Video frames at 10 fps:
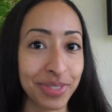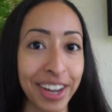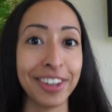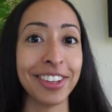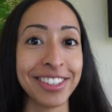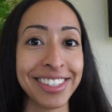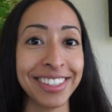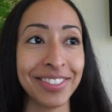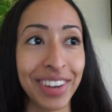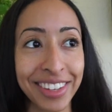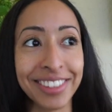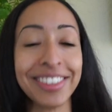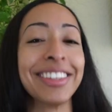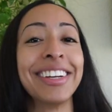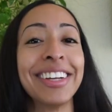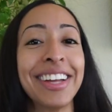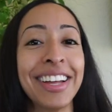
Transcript: regularly?